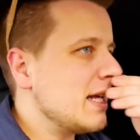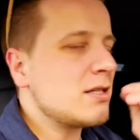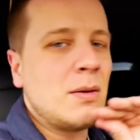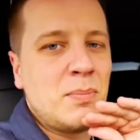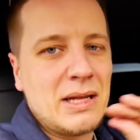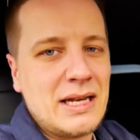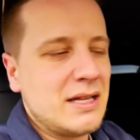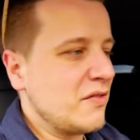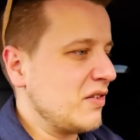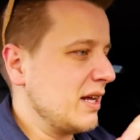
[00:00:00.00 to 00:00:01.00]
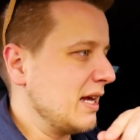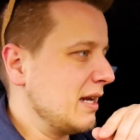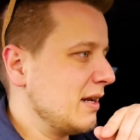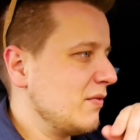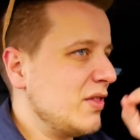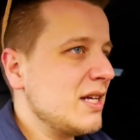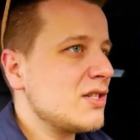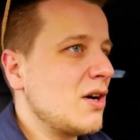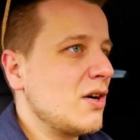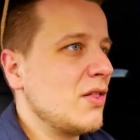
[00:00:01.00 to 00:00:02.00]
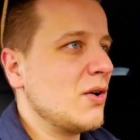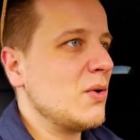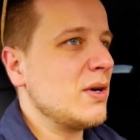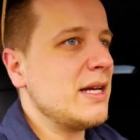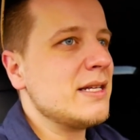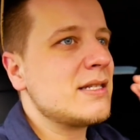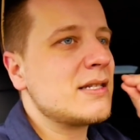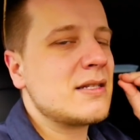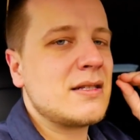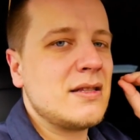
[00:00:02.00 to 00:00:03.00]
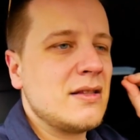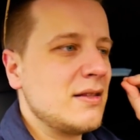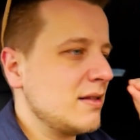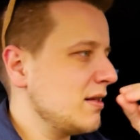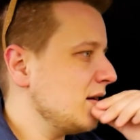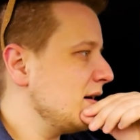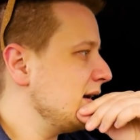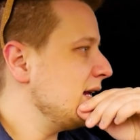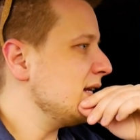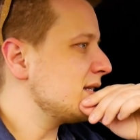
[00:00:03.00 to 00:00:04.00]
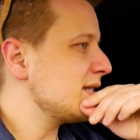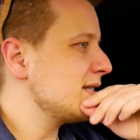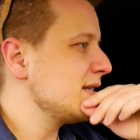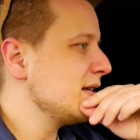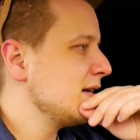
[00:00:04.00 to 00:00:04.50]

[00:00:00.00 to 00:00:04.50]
that's completely different again. This car though is... it is,